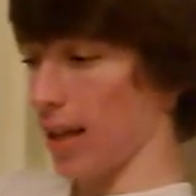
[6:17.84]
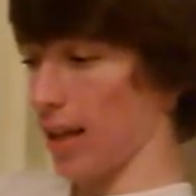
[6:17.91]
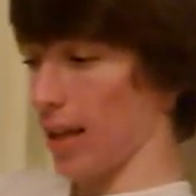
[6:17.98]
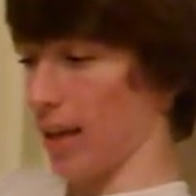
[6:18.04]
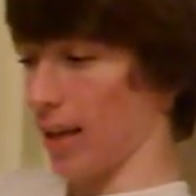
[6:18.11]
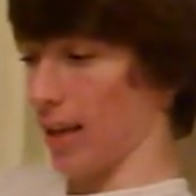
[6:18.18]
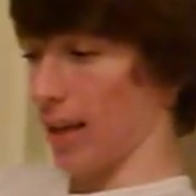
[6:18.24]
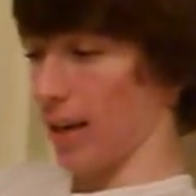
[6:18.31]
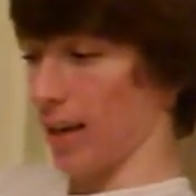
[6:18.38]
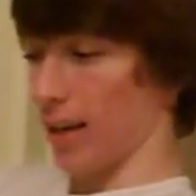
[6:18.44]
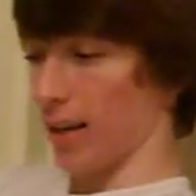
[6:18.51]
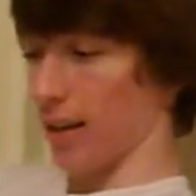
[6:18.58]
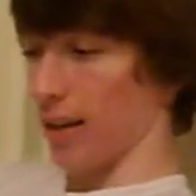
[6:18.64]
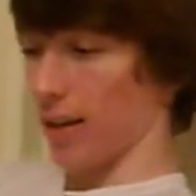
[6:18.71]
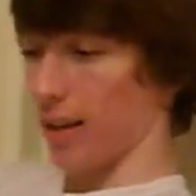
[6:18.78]
and
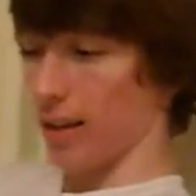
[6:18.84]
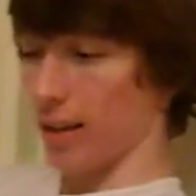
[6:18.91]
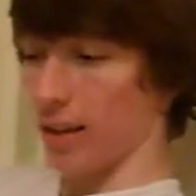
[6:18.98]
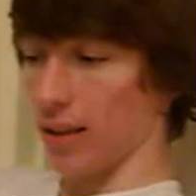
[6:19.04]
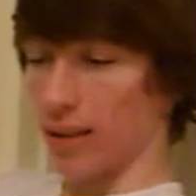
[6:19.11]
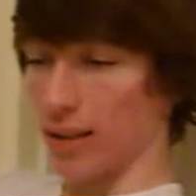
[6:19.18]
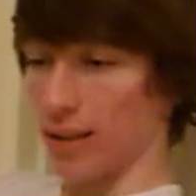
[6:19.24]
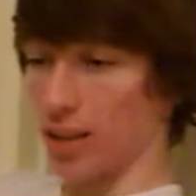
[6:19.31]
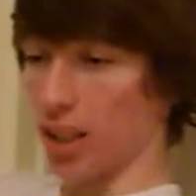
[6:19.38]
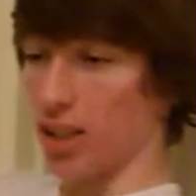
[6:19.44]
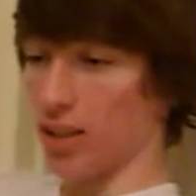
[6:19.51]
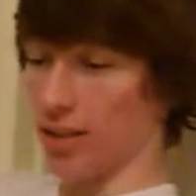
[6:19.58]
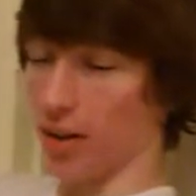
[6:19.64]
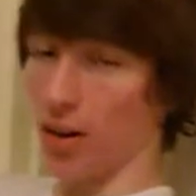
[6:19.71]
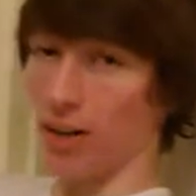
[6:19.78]

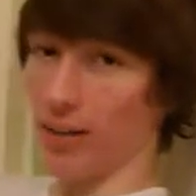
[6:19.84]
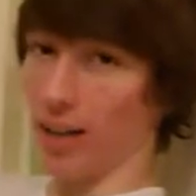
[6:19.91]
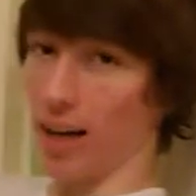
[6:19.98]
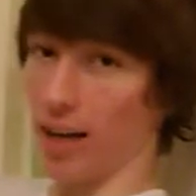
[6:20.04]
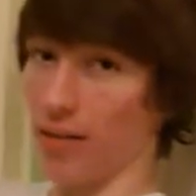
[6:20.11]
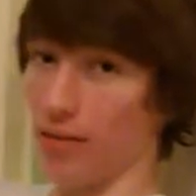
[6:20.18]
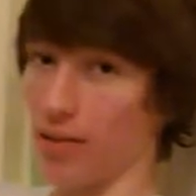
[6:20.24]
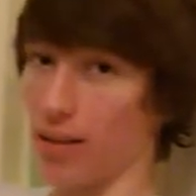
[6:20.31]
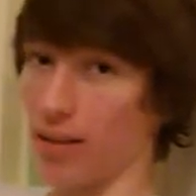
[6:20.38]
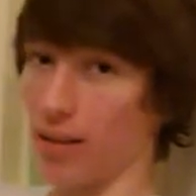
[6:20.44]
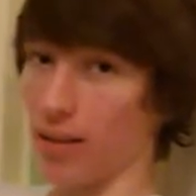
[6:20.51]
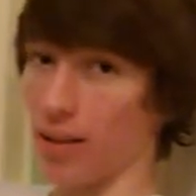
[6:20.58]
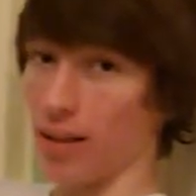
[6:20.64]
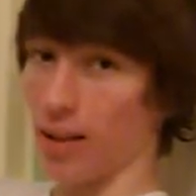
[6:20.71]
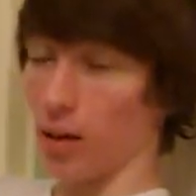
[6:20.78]
touches our lives
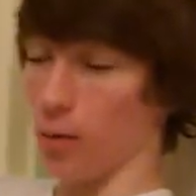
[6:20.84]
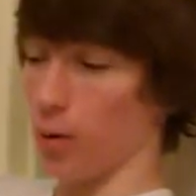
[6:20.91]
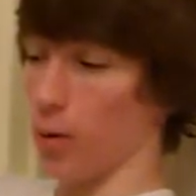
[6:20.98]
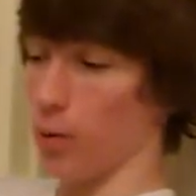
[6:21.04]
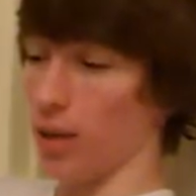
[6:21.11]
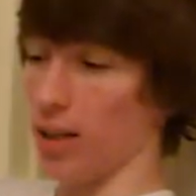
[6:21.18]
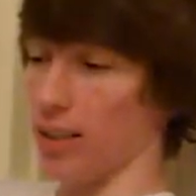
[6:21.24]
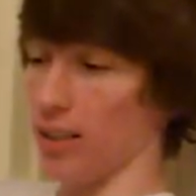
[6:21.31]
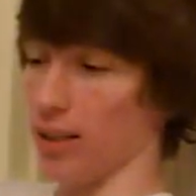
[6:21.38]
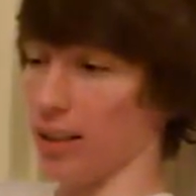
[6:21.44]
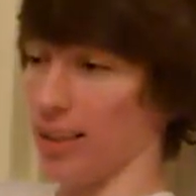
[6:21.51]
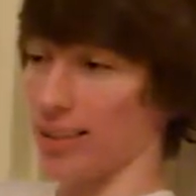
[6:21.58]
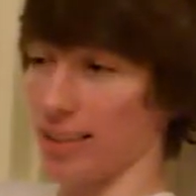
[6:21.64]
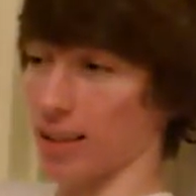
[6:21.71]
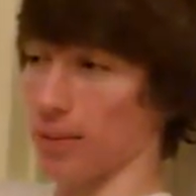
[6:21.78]
when we
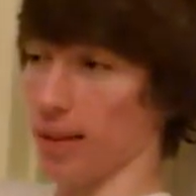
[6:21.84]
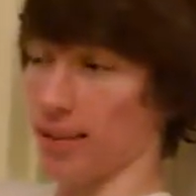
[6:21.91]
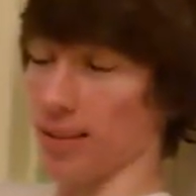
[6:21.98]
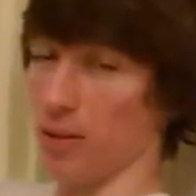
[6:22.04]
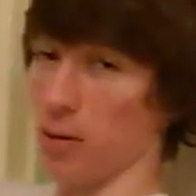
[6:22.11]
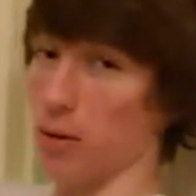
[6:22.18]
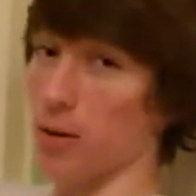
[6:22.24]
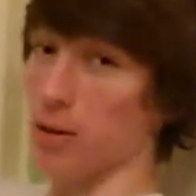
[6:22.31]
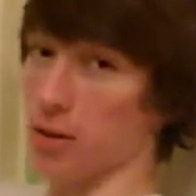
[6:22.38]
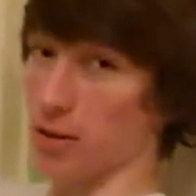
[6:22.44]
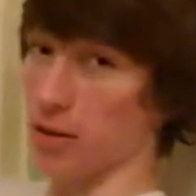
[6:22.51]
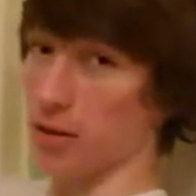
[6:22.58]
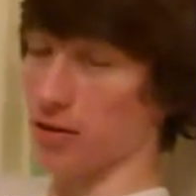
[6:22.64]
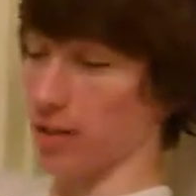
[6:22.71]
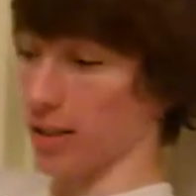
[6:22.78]
least expect it or
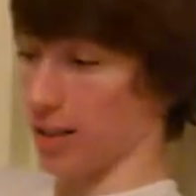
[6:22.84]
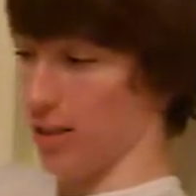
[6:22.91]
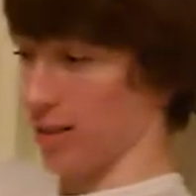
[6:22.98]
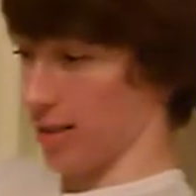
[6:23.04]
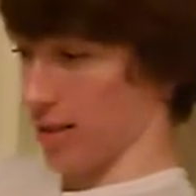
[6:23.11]
deserve it.